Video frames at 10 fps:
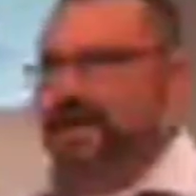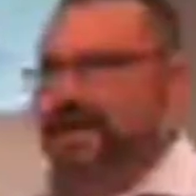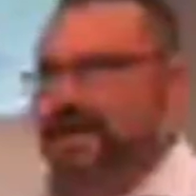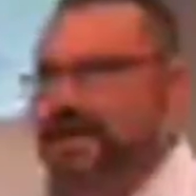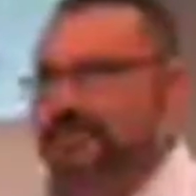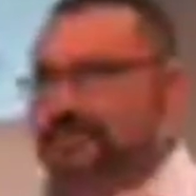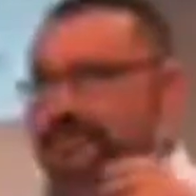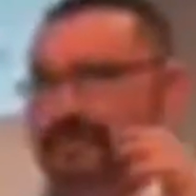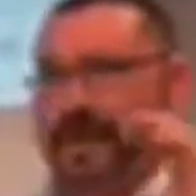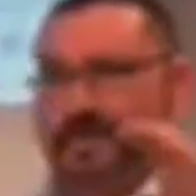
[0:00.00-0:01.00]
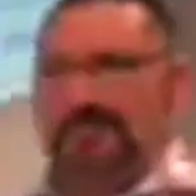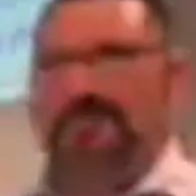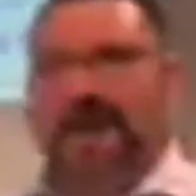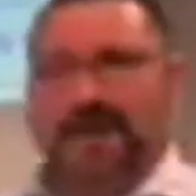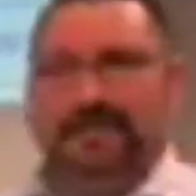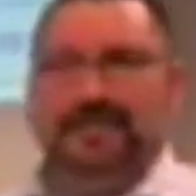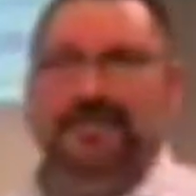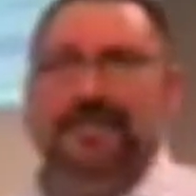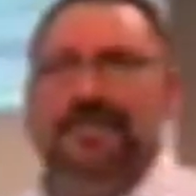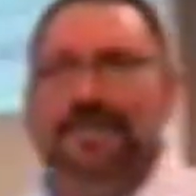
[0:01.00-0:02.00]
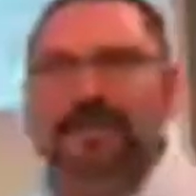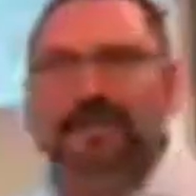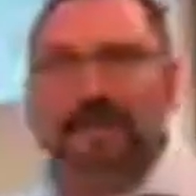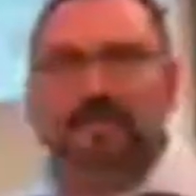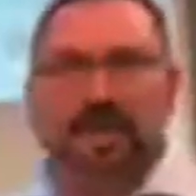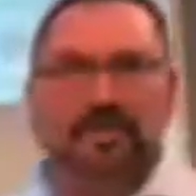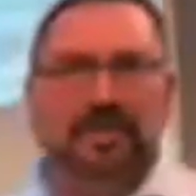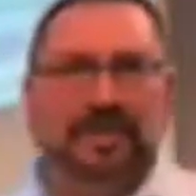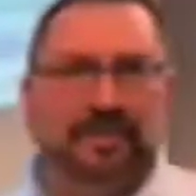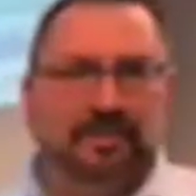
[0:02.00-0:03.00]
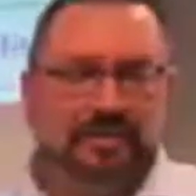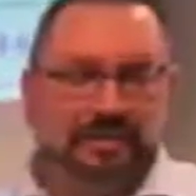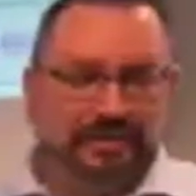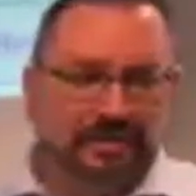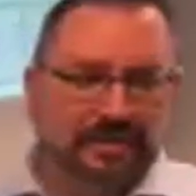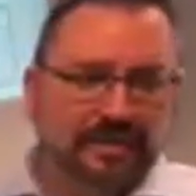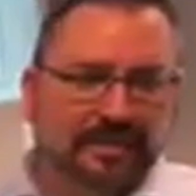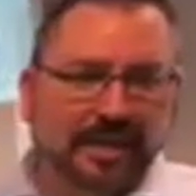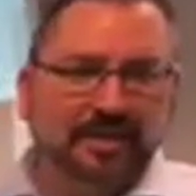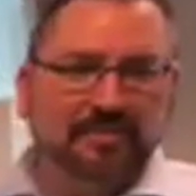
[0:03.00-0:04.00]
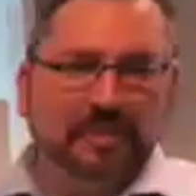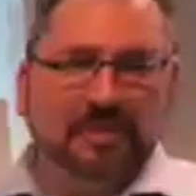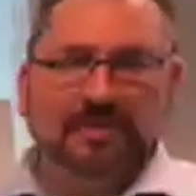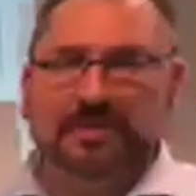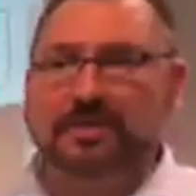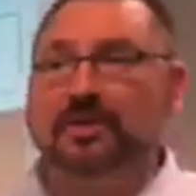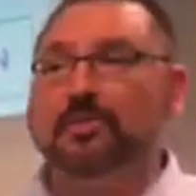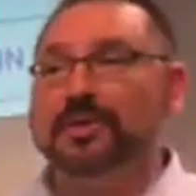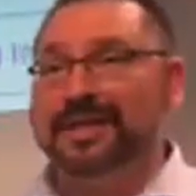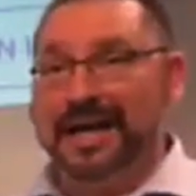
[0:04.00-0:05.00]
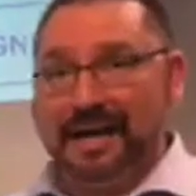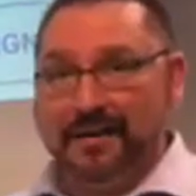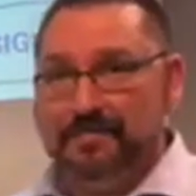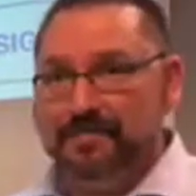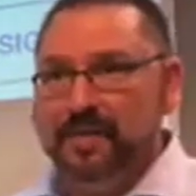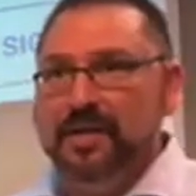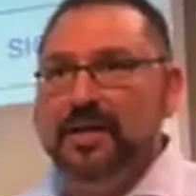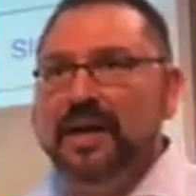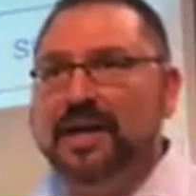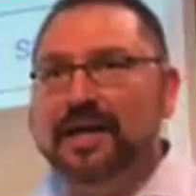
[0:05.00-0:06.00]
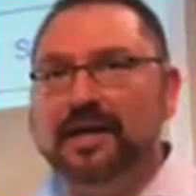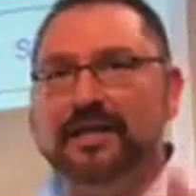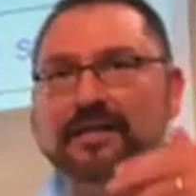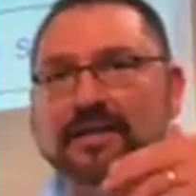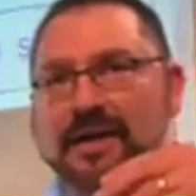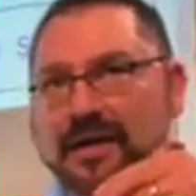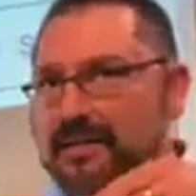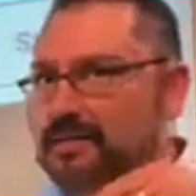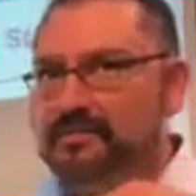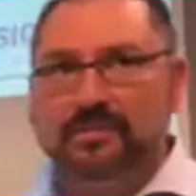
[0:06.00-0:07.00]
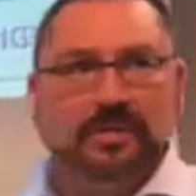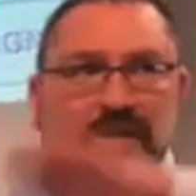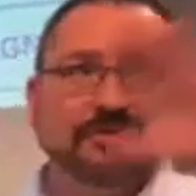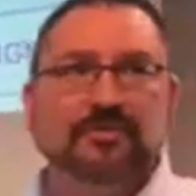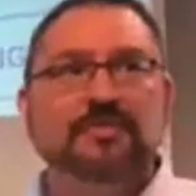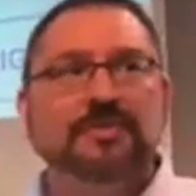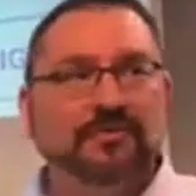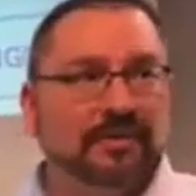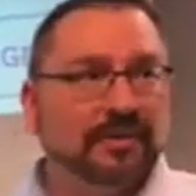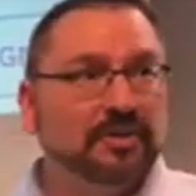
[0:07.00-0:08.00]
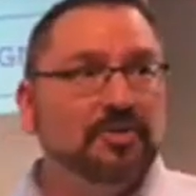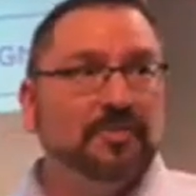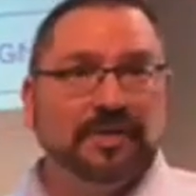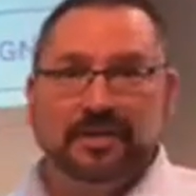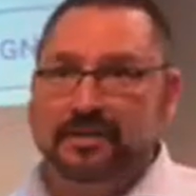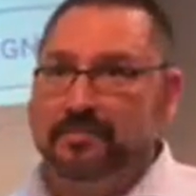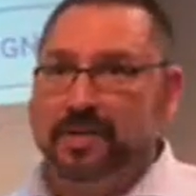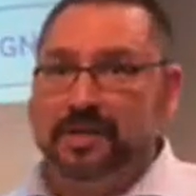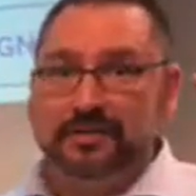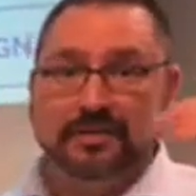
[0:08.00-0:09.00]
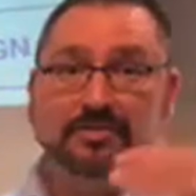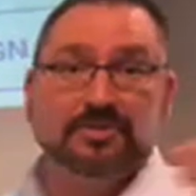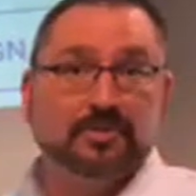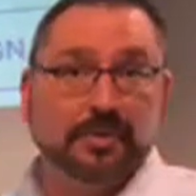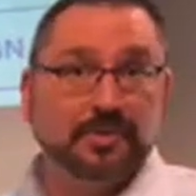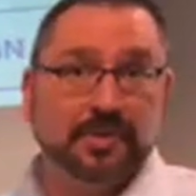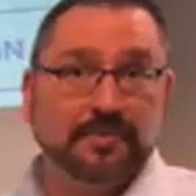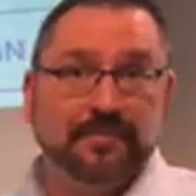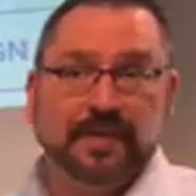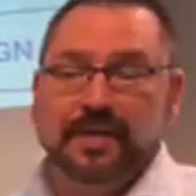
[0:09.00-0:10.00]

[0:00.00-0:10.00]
when I got flat smacked uh, by Robbie Davidson's uh, documentary, The Global Lie. And that really threw me for a loop, and then, because he used scripture.